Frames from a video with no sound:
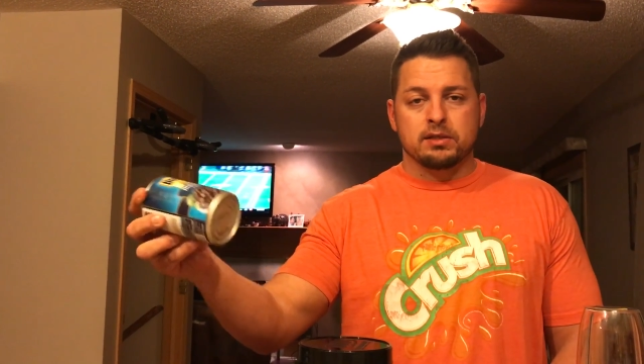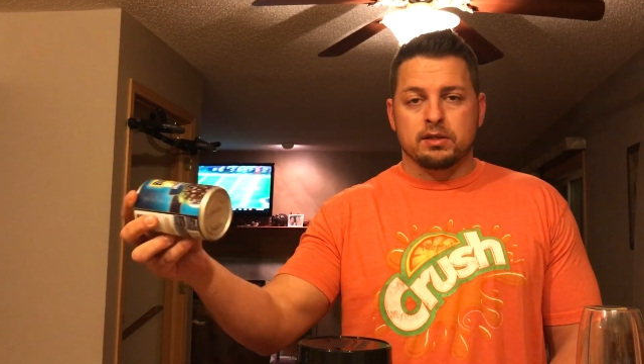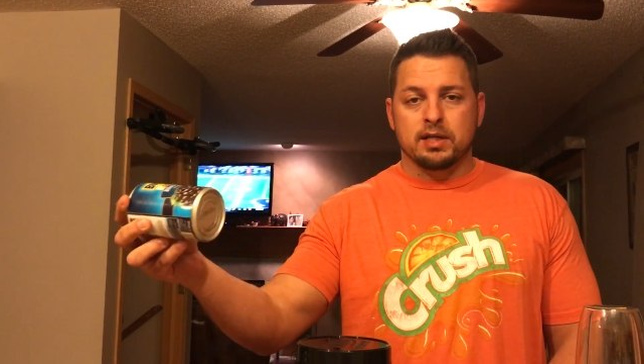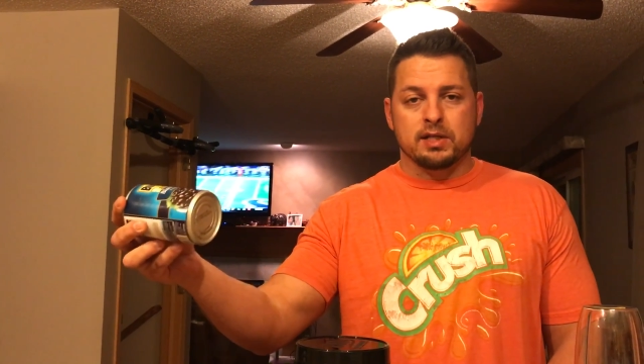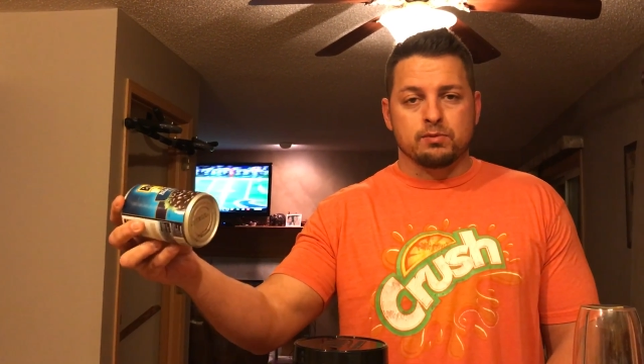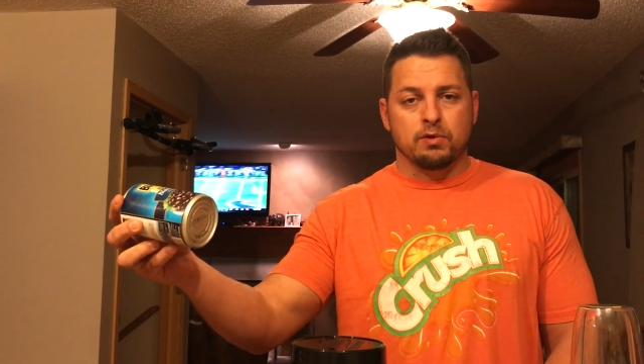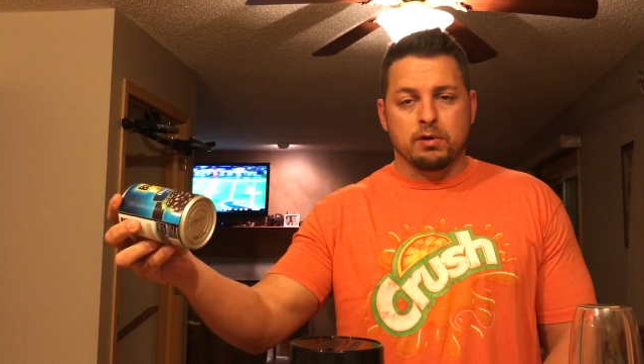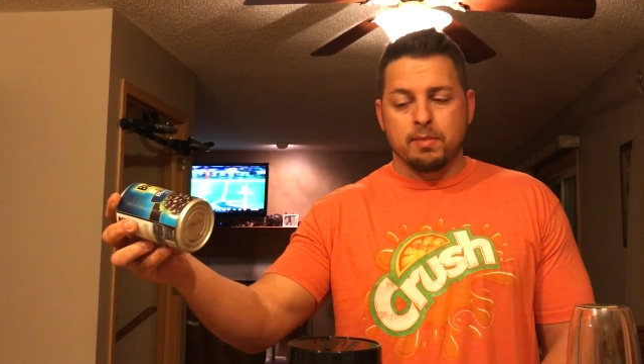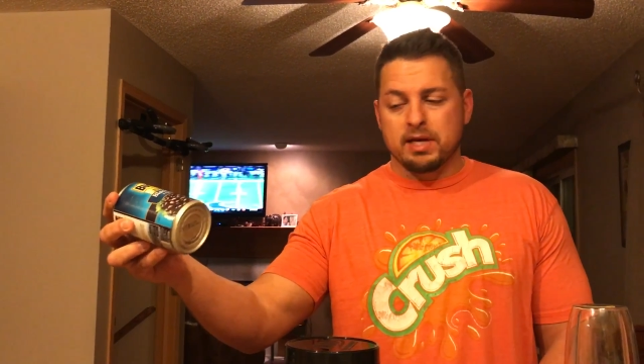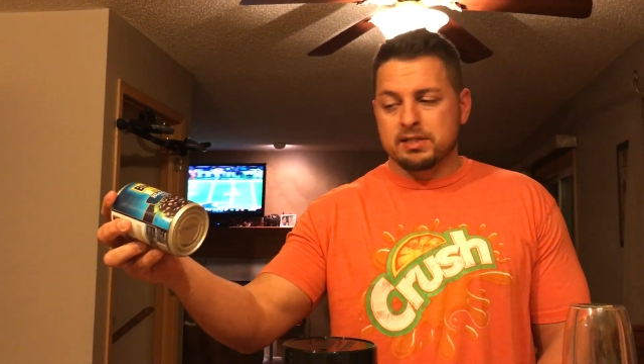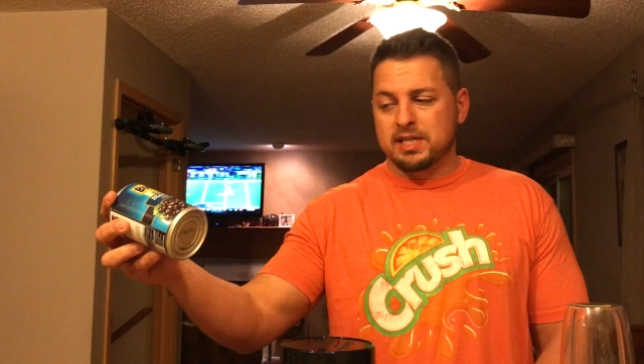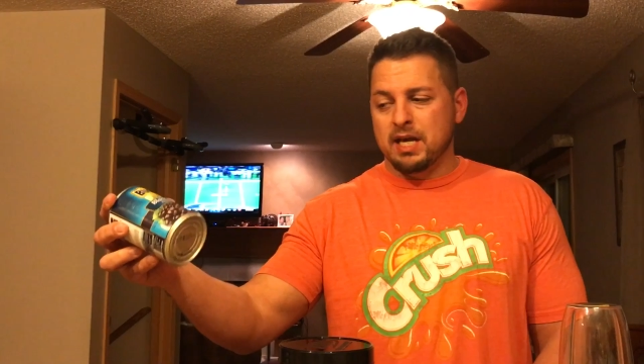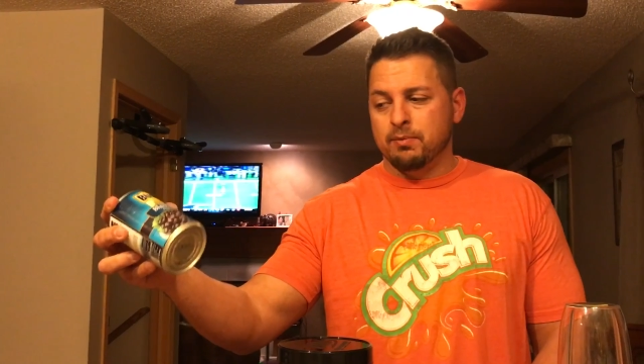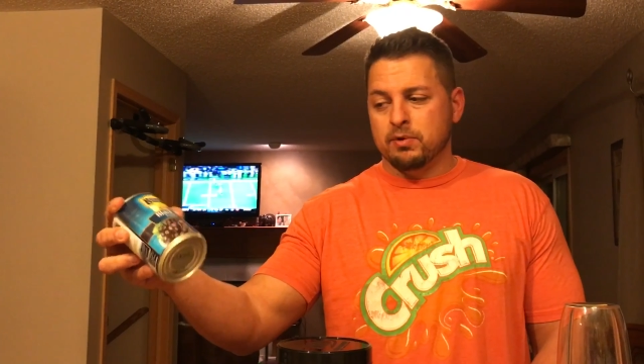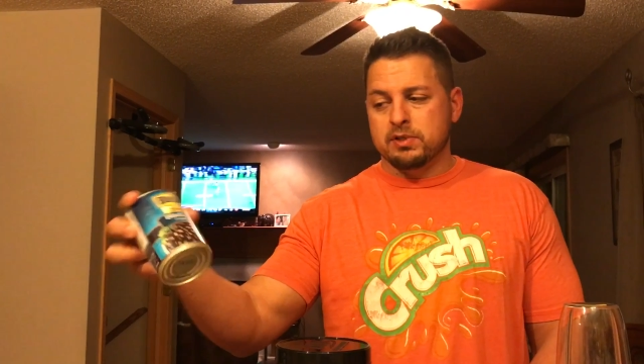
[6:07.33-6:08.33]
one of my
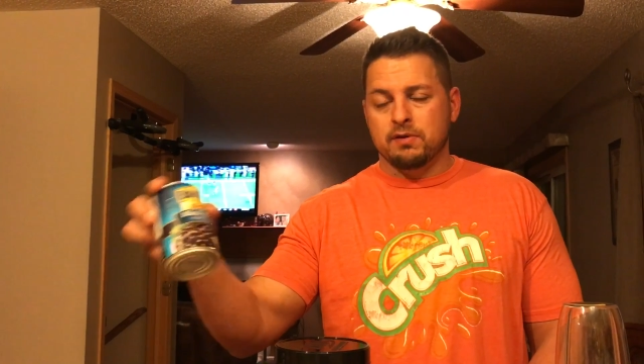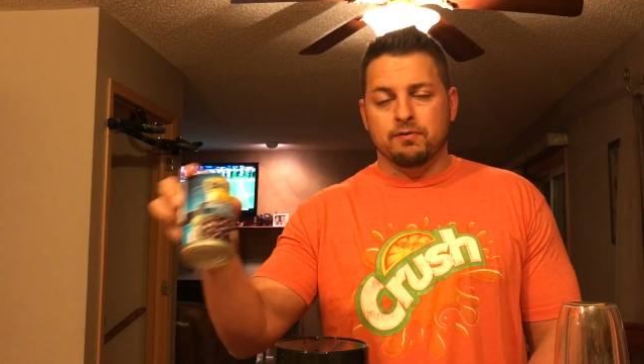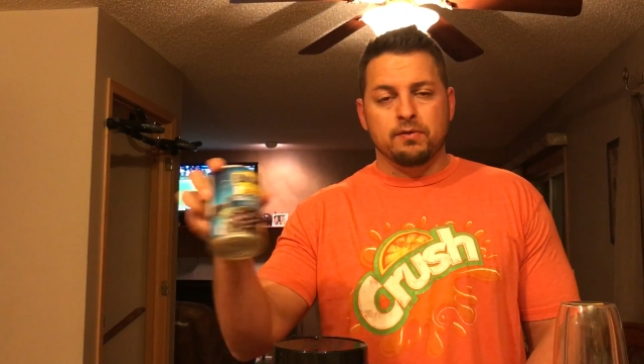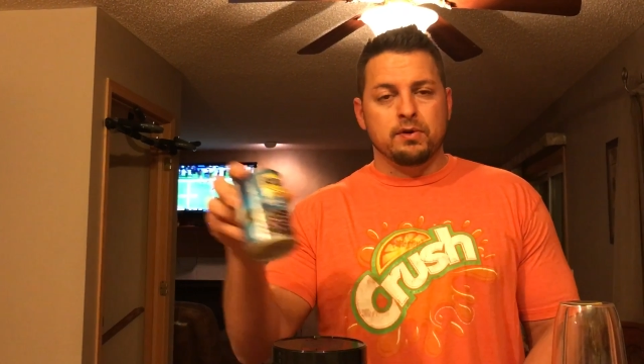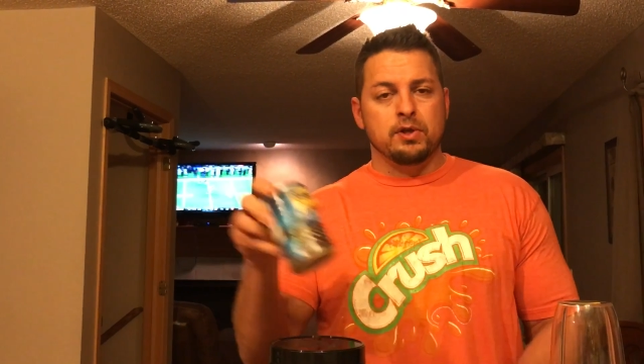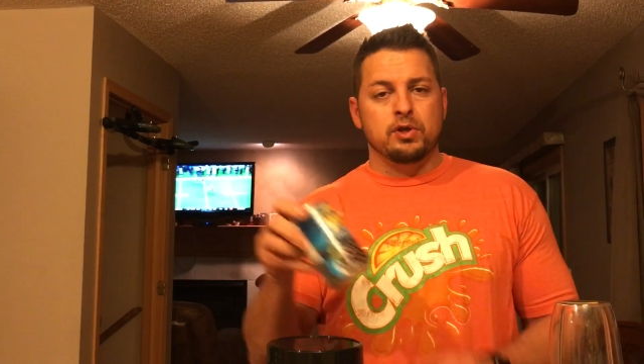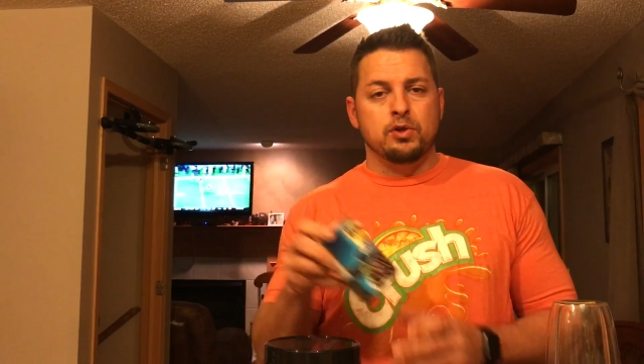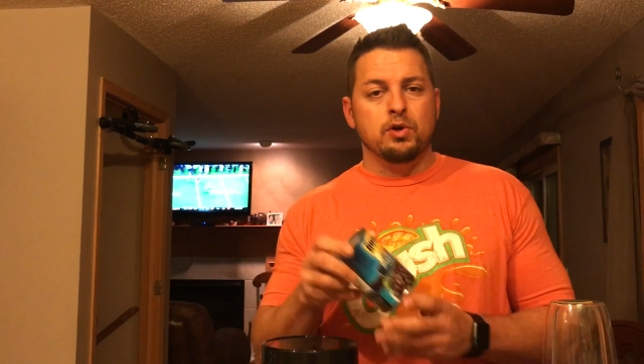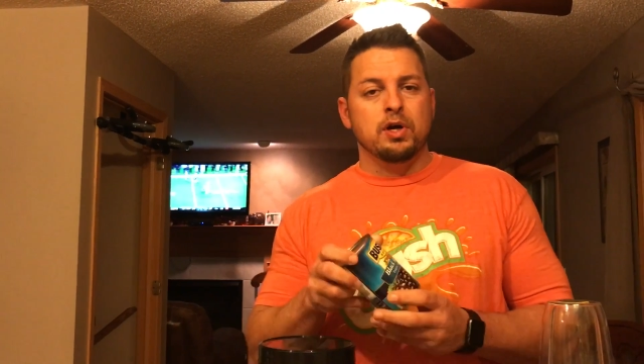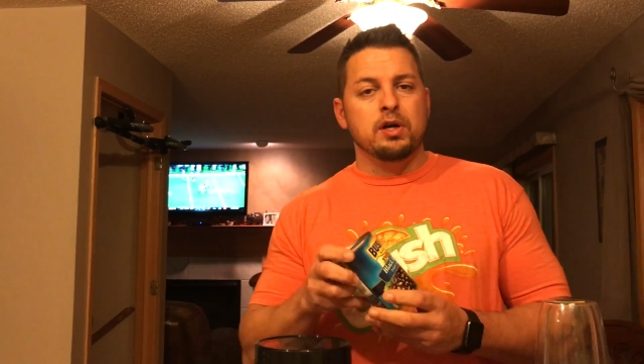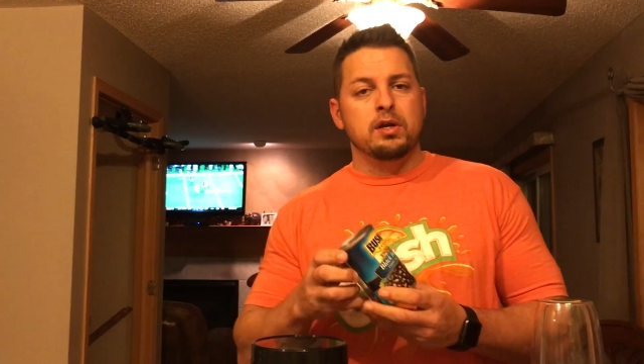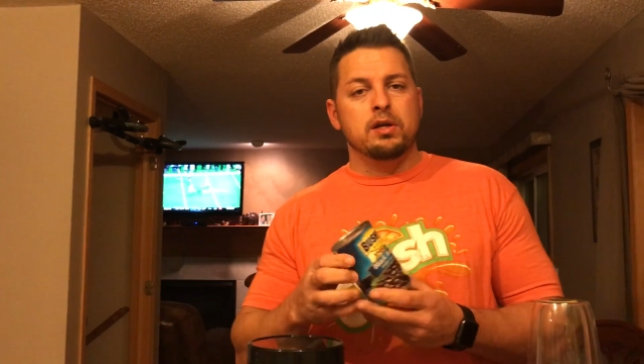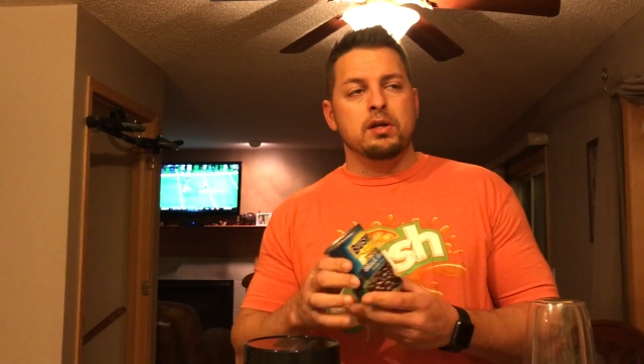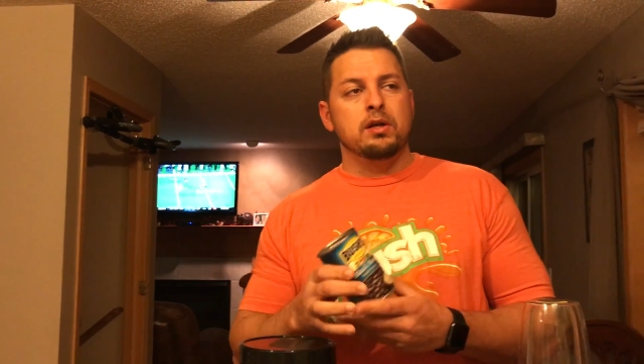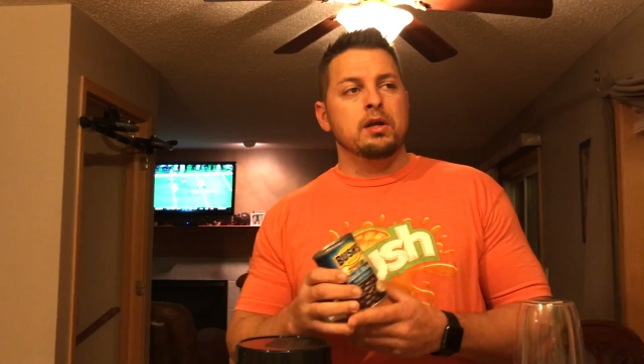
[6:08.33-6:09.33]
staples. If you could